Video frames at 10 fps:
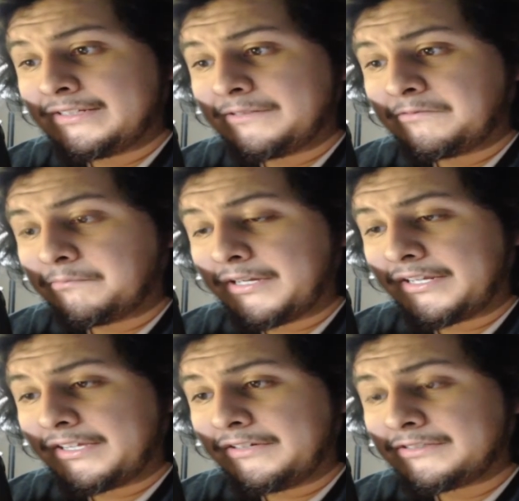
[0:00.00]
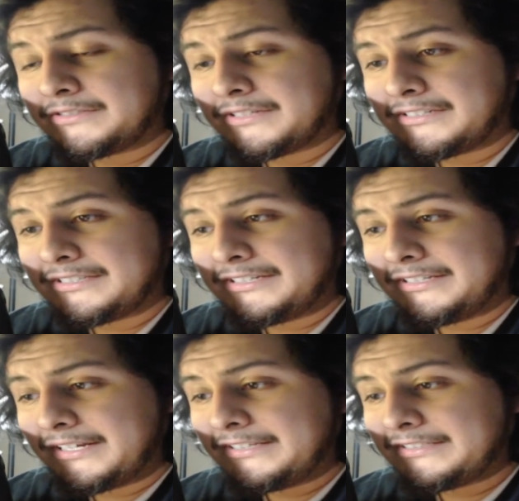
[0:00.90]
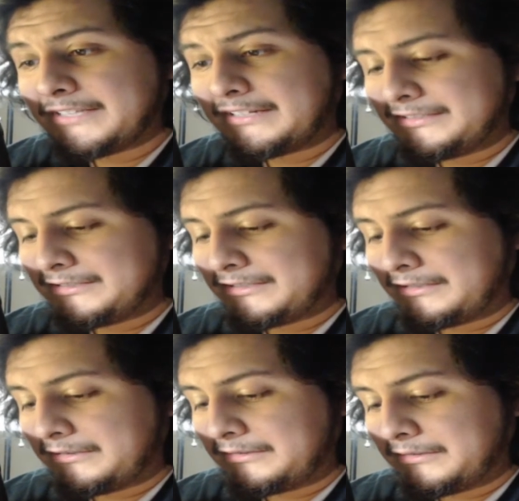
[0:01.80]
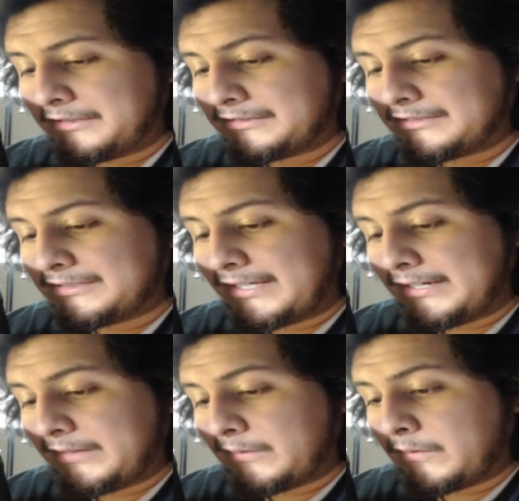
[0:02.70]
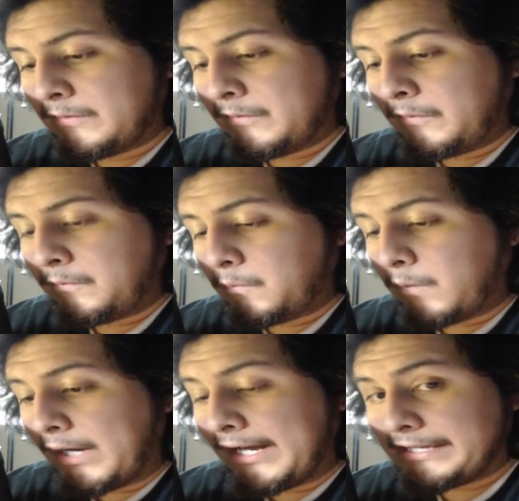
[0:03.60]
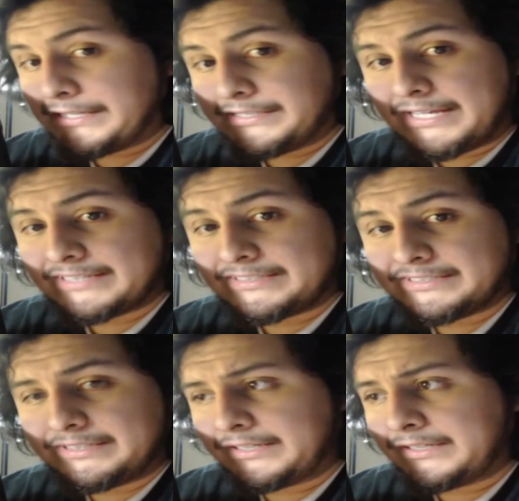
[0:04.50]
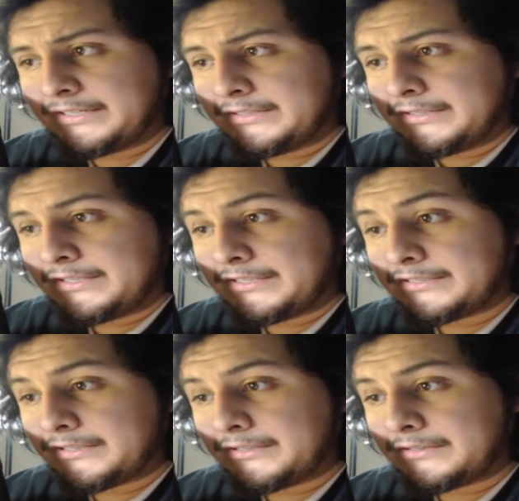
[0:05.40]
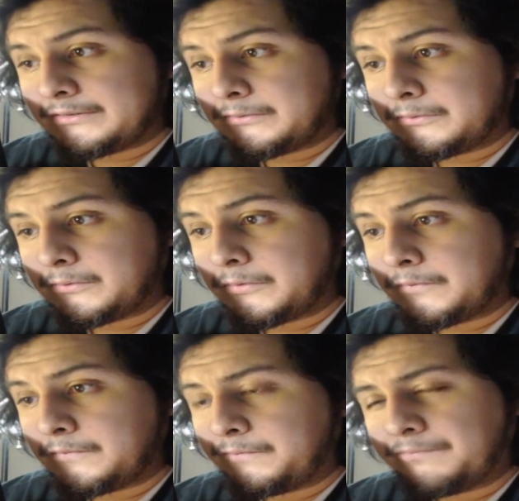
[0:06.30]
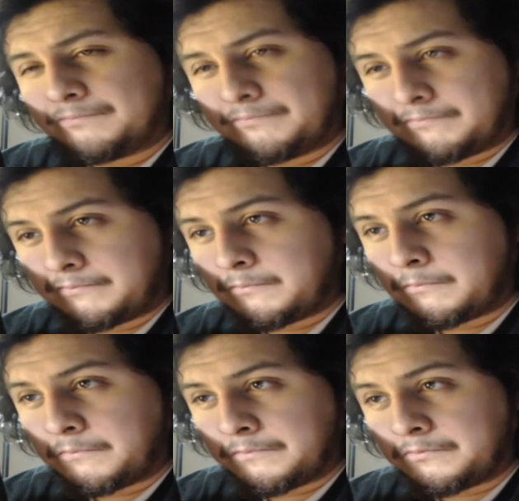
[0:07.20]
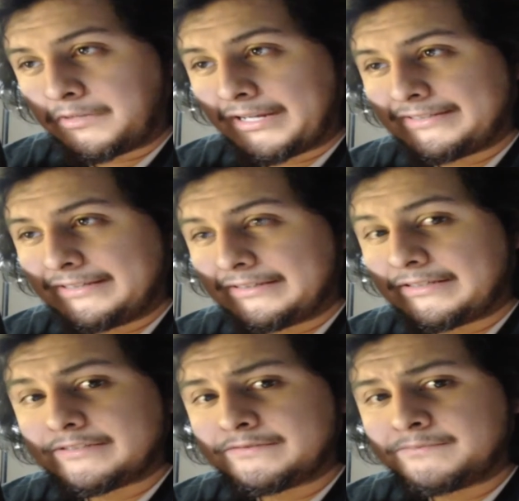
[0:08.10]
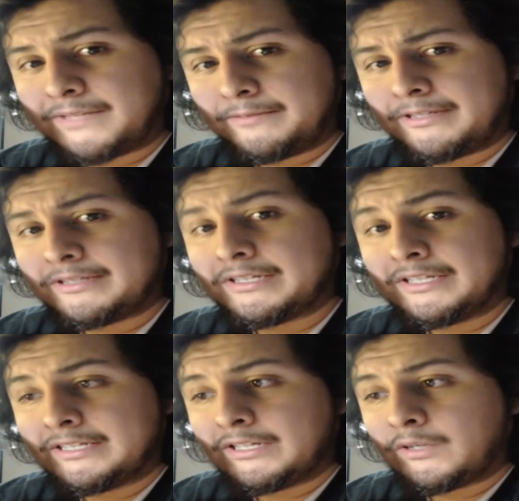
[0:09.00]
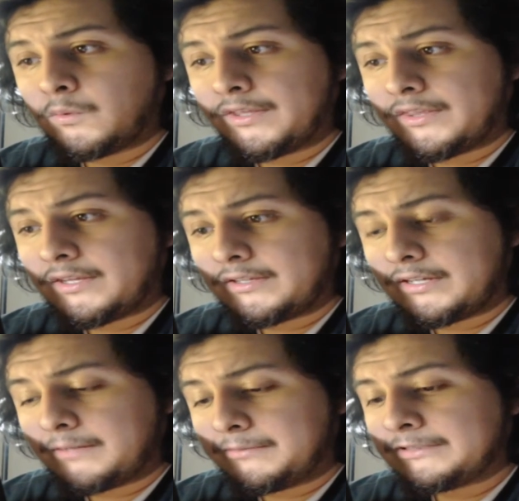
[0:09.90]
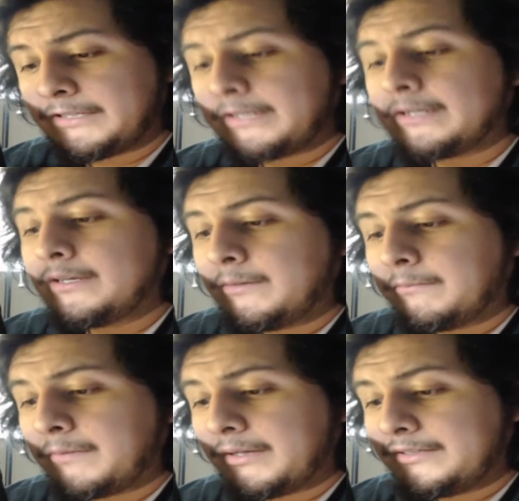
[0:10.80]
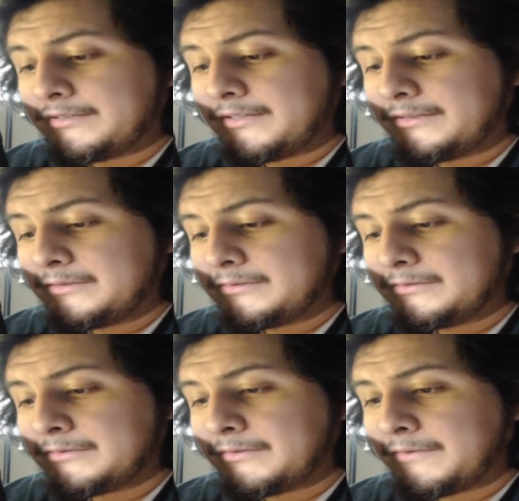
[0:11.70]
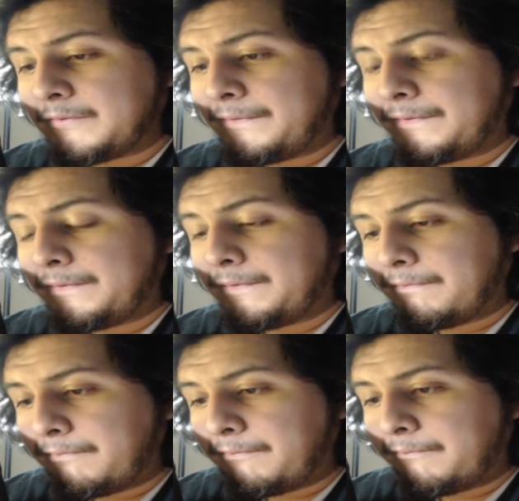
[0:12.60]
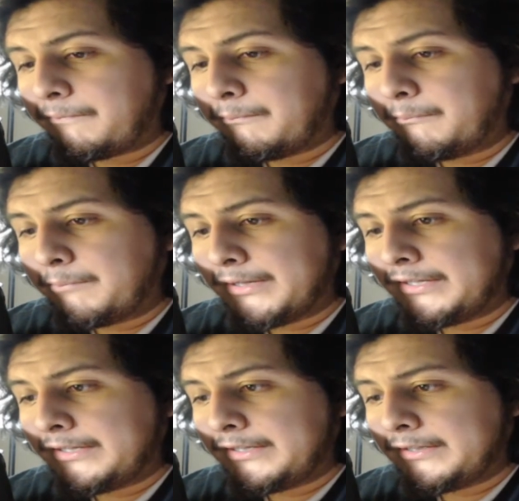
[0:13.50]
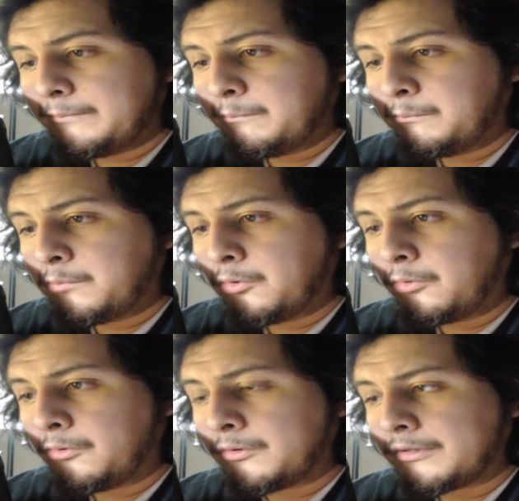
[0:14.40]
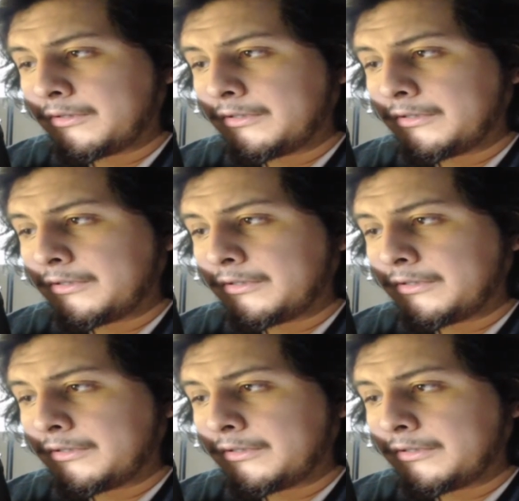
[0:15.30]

but you can start seeing that he's actually starting to understand why he's actually is starting to, would I say love maybe, with Yame-san. He's starting to be more